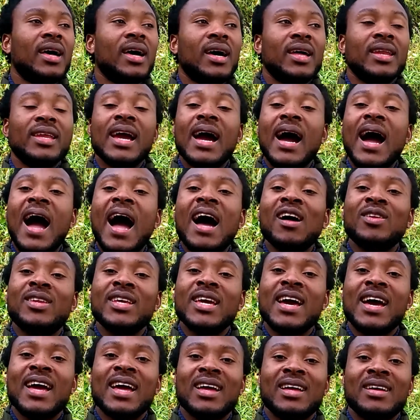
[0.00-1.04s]
they are out
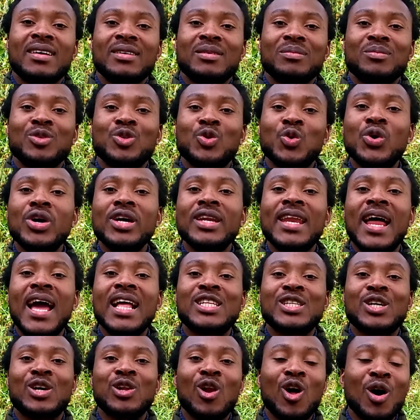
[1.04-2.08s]
there doing
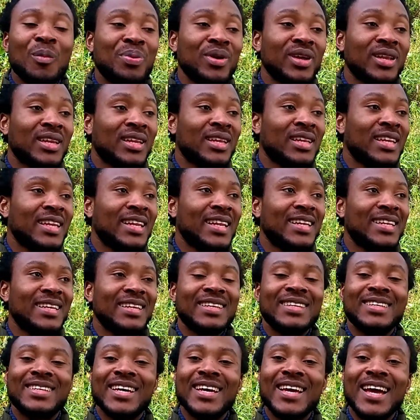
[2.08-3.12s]
night clubbing
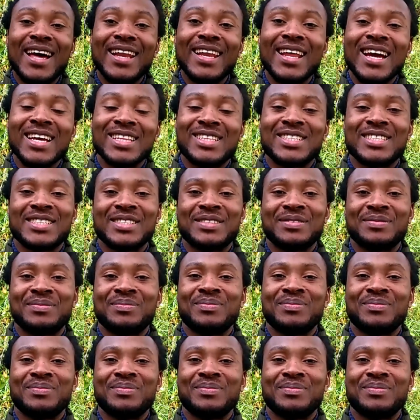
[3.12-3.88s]
day and night.